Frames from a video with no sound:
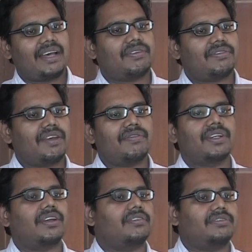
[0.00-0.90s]
have a
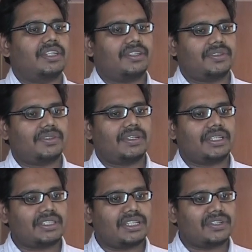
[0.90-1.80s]
framework to refer to, so it
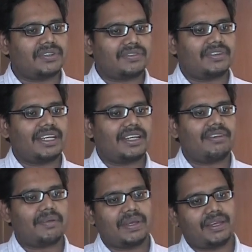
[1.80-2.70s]
is intuitively
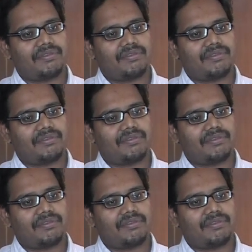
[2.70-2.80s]
developing a